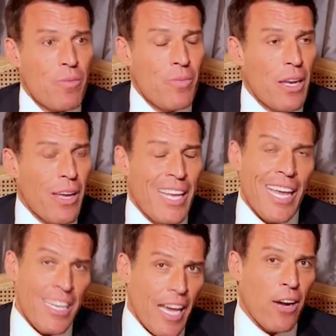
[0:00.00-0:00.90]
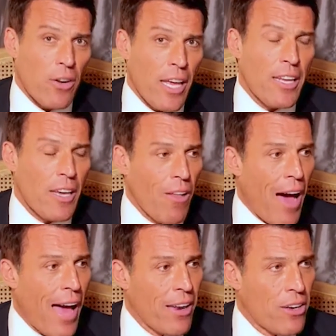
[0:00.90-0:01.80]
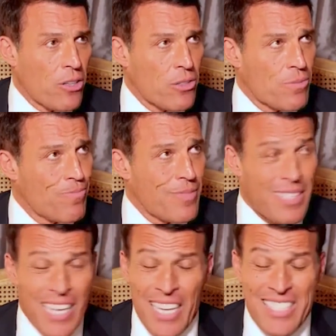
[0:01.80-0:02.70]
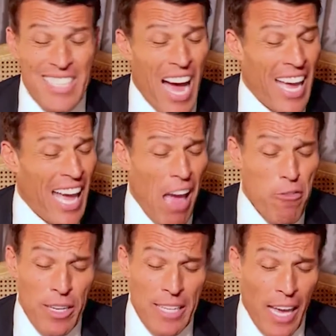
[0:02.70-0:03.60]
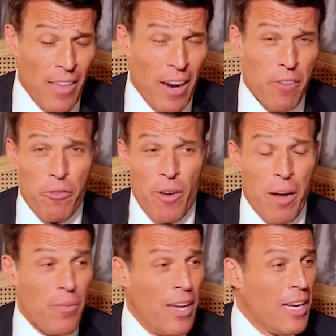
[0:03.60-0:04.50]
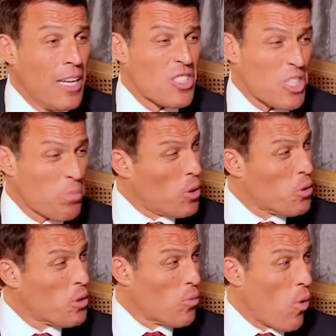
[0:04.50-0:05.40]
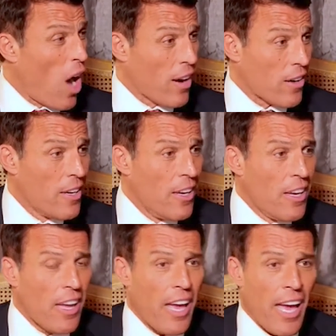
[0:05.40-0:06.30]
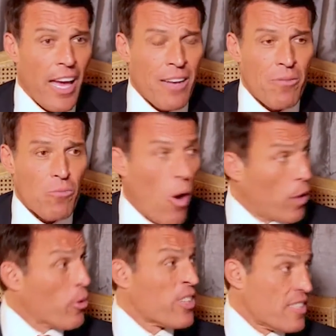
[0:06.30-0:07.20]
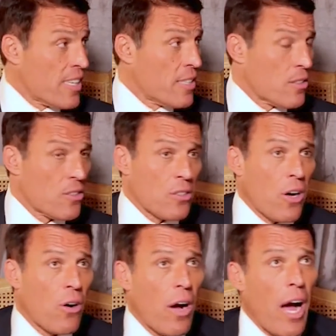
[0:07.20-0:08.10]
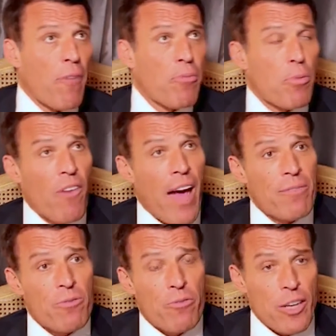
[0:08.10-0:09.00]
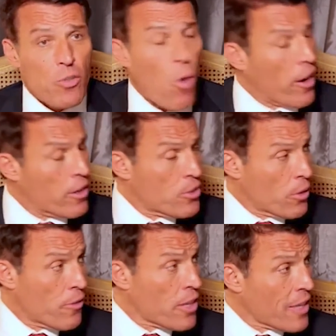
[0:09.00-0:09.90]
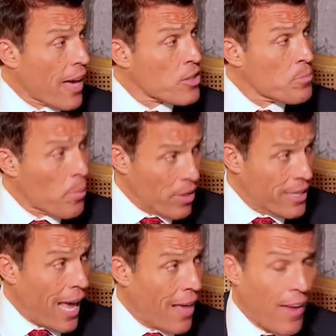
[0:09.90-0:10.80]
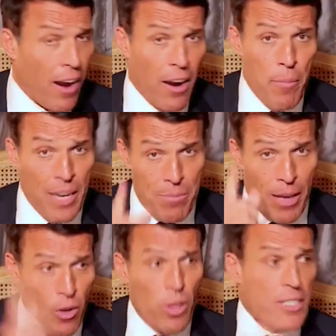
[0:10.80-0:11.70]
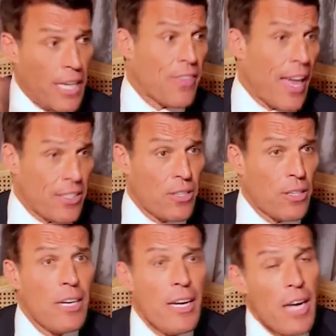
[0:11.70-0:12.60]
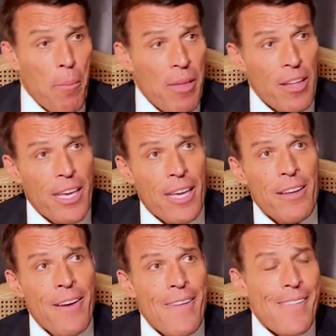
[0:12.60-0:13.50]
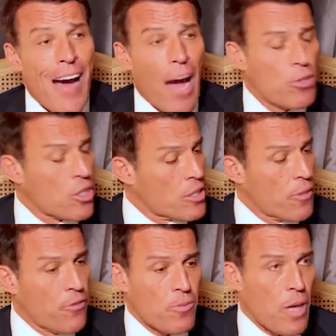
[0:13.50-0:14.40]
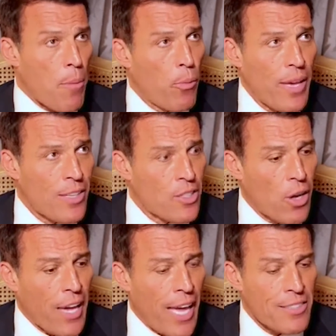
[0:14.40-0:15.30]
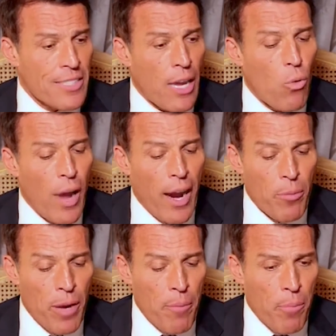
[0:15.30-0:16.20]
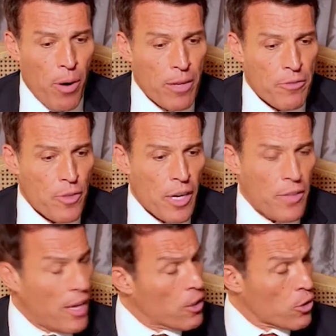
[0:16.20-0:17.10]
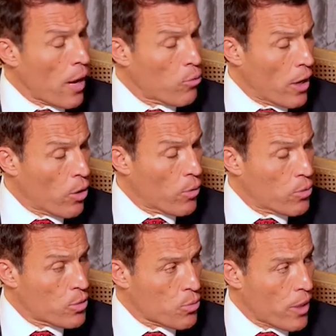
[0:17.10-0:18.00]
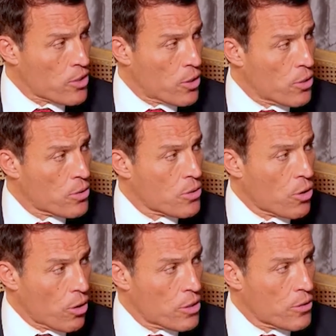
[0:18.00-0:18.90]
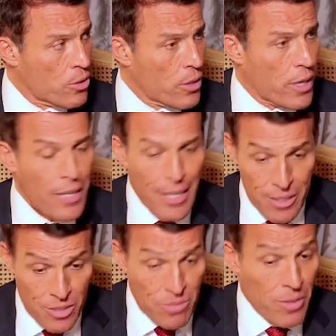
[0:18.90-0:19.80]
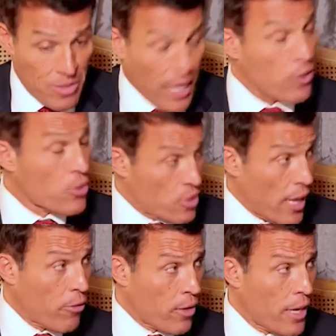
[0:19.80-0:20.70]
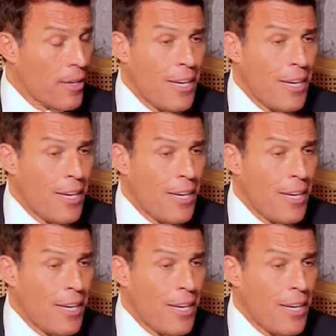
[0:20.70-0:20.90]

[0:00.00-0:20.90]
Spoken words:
in India, I go to India a lot, and there's kids dying every day there from just polluted water and waterborne diseases. So I provide fresh water to 250,000 people a day there, and my goal is to get that to 1 million. I was just a couple weekends ago, I can't say where, but I'm part of the Underground Railroad, which rescues girls who are in sexual slavery.